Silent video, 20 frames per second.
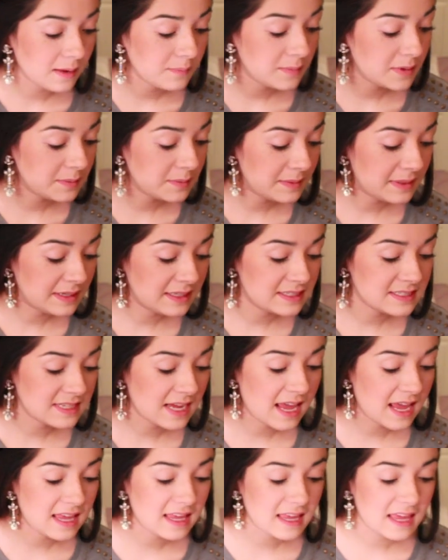I'm going to be
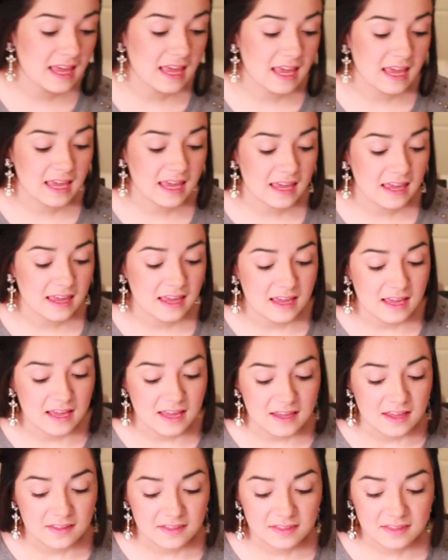taking
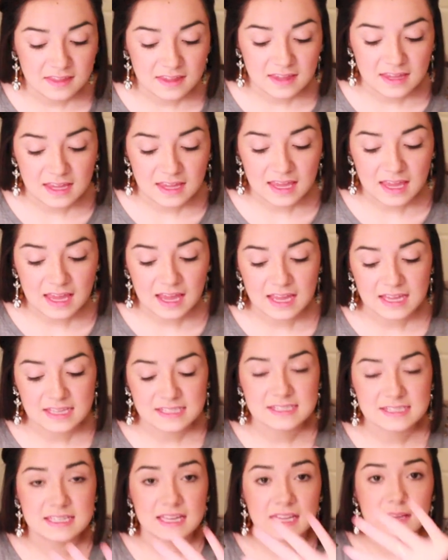the
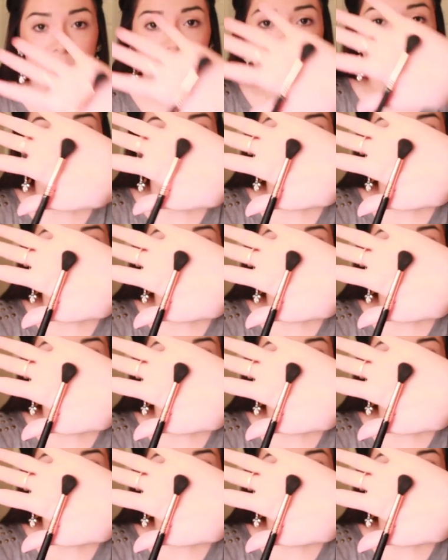Sigma